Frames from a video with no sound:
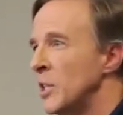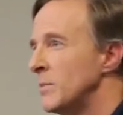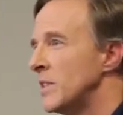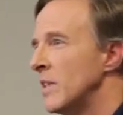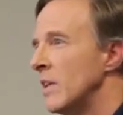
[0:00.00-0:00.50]

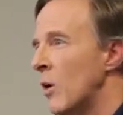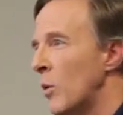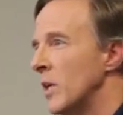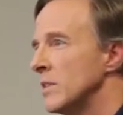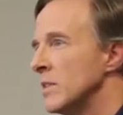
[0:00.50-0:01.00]
chipset,
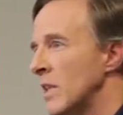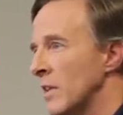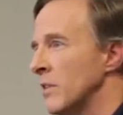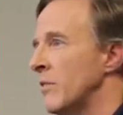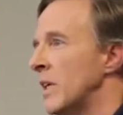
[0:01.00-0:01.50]
OS, and
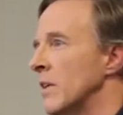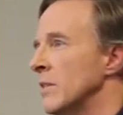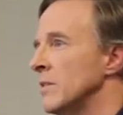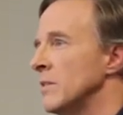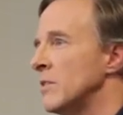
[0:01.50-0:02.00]
other
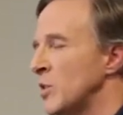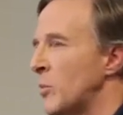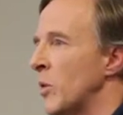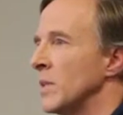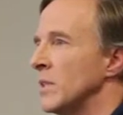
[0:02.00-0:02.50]
vendors to
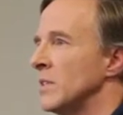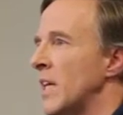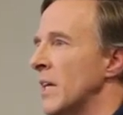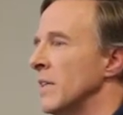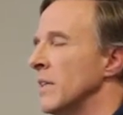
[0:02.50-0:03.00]
support this
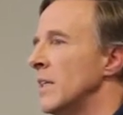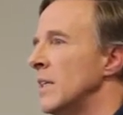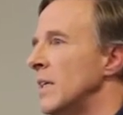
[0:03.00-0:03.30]
standard.